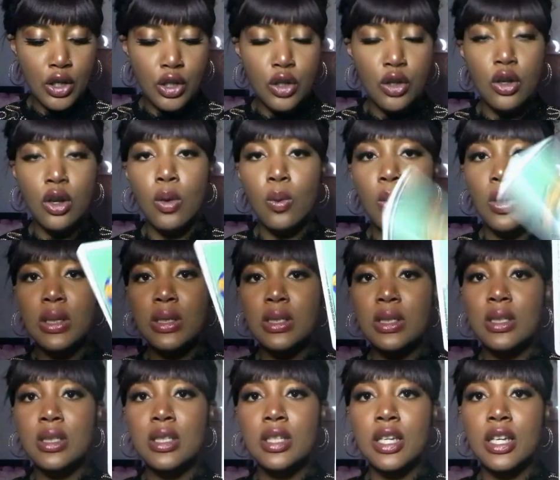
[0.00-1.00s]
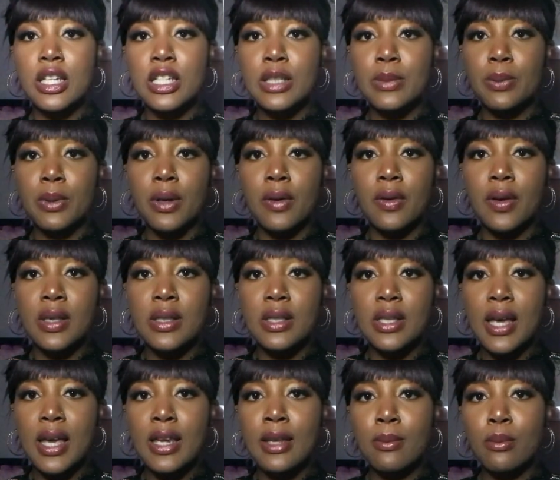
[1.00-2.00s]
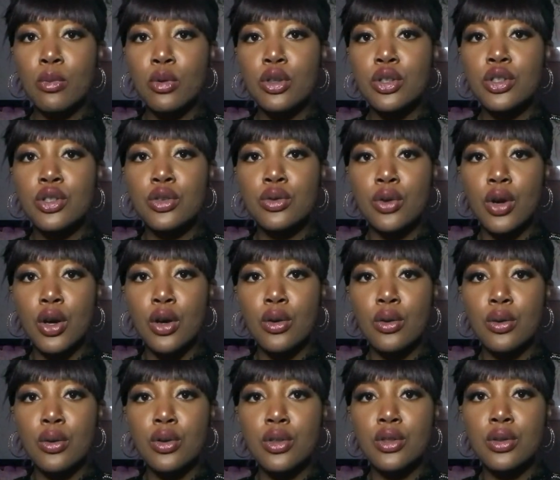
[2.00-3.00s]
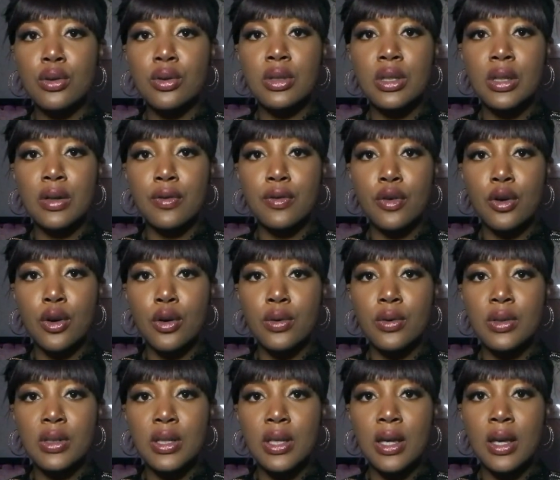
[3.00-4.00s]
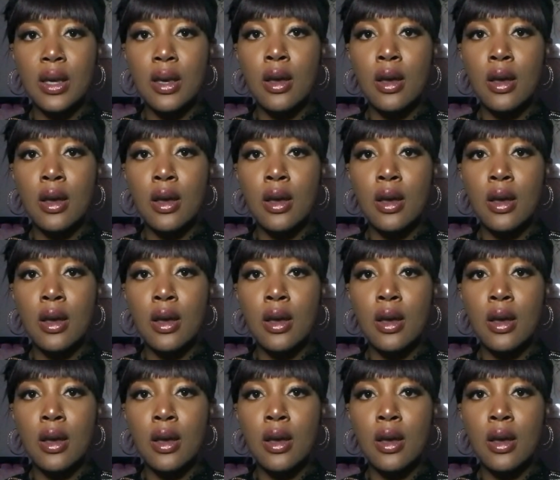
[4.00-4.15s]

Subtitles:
you're not wanting to experience any more struggles or difficulty